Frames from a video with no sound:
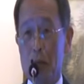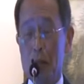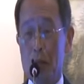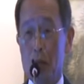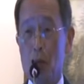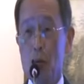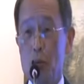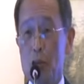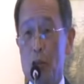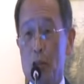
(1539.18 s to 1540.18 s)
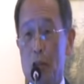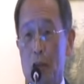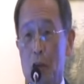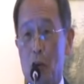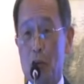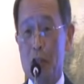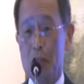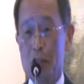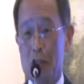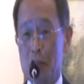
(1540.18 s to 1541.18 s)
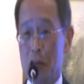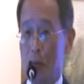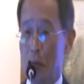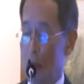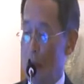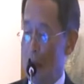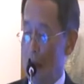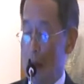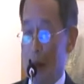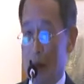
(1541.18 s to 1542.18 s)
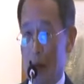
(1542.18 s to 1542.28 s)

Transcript: huge ocean. So I